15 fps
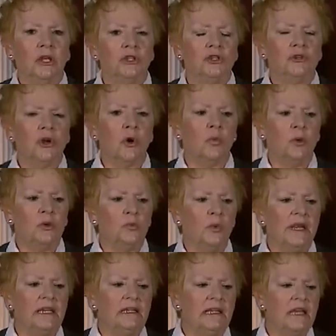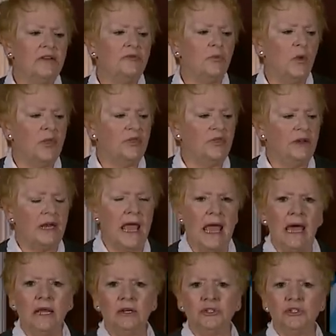You know, when we live with an
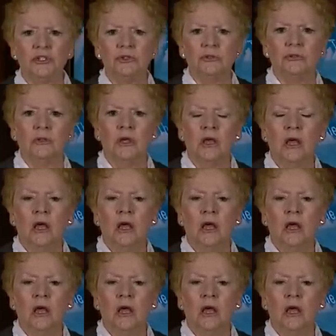attitude